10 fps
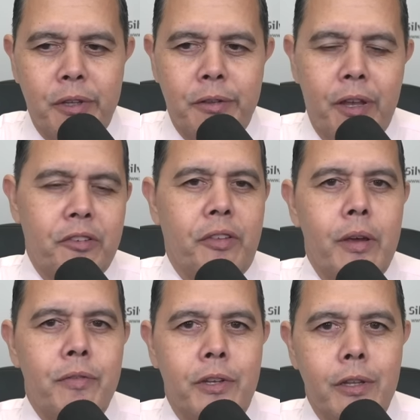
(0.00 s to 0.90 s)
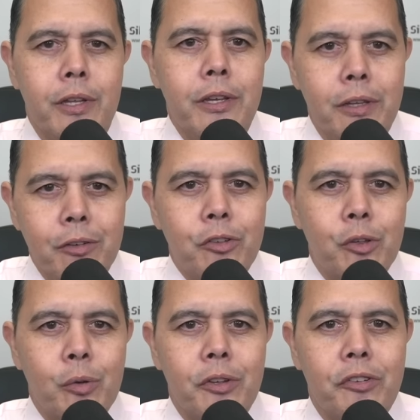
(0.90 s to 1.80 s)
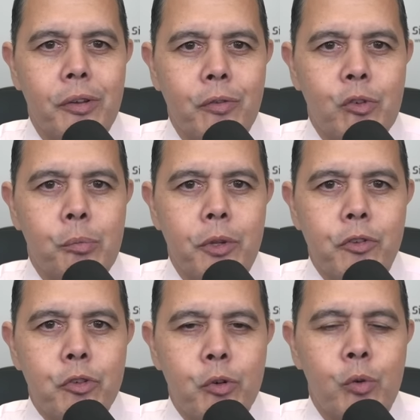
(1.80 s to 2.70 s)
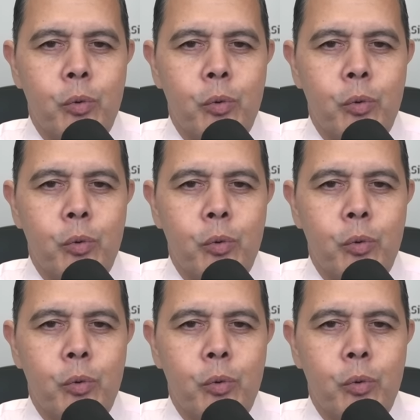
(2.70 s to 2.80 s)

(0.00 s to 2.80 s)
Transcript: it has definitely showed itself to be true.